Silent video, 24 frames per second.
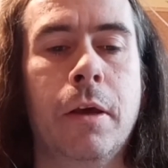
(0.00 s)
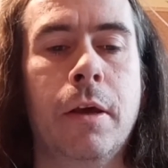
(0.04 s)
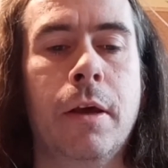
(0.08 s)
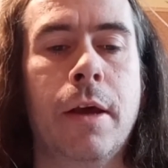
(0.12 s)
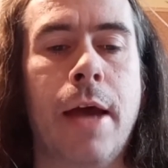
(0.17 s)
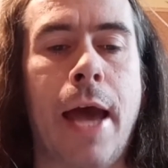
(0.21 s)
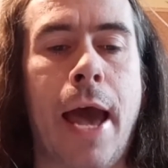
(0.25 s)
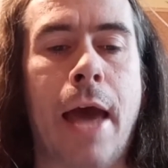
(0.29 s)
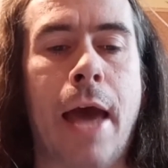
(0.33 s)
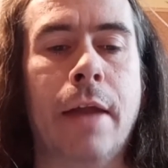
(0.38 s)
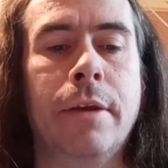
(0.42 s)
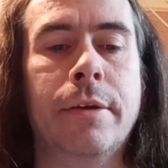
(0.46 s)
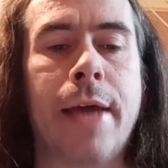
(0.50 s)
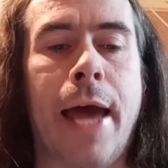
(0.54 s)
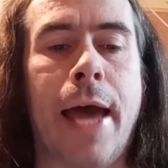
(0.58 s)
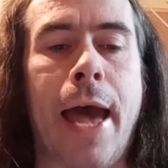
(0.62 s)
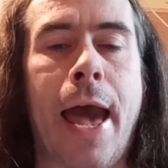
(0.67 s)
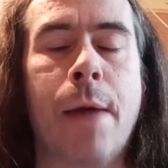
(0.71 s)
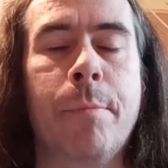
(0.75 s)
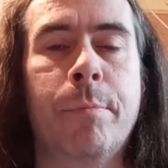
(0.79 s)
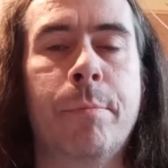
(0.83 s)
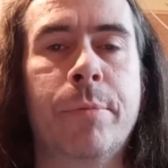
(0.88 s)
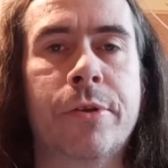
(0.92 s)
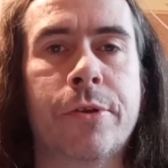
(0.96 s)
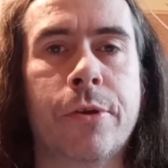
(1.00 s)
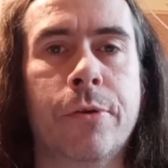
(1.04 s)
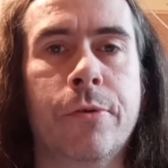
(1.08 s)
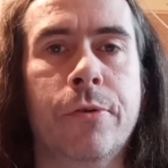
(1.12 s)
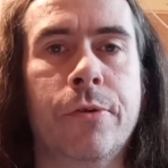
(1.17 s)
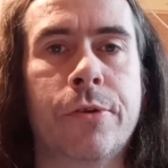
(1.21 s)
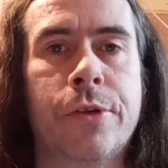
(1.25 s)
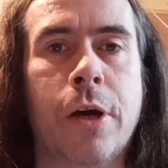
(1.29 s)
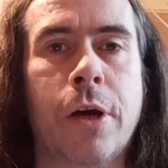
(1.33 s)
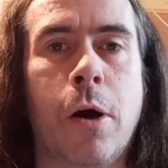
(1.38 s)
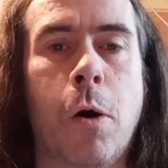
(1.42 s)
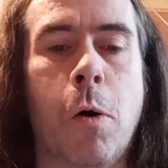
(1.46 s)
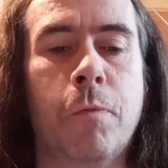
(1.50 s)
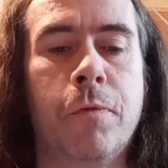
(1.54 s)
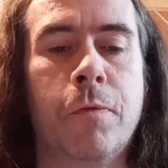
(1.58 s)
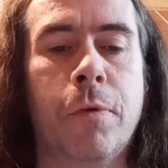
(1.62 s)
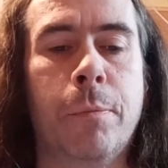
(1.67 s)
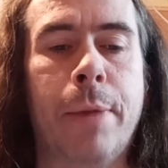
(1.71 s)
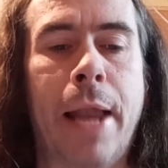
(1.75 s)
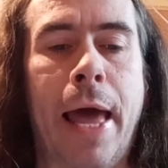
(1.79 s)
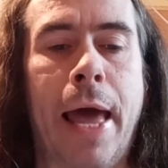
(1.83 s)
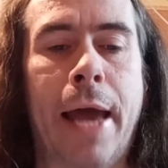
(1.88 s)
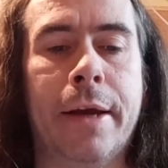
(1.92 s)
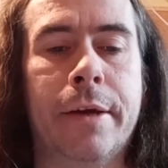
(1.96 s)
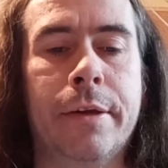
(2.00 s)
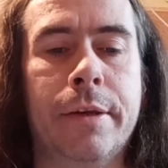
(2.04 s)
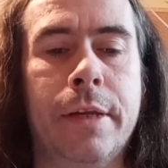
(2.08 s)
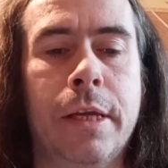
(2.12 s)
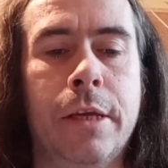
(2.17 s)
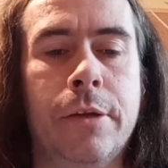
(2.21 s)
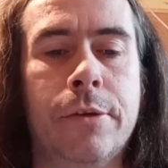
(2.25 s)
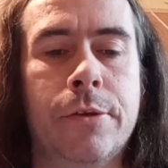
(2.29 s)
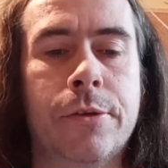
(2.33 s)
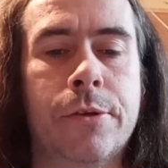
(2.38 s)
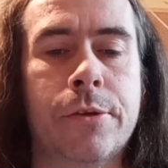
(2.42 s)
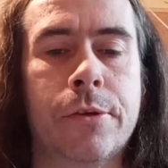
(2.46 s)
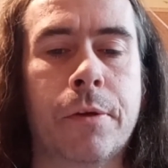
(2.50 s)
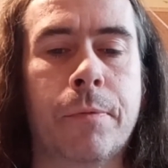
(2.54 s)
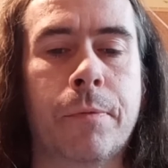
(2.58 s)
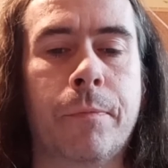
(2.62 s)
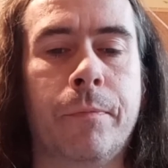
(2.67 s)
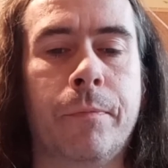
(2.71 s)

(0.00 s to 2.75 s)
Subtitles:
and absent of blackness.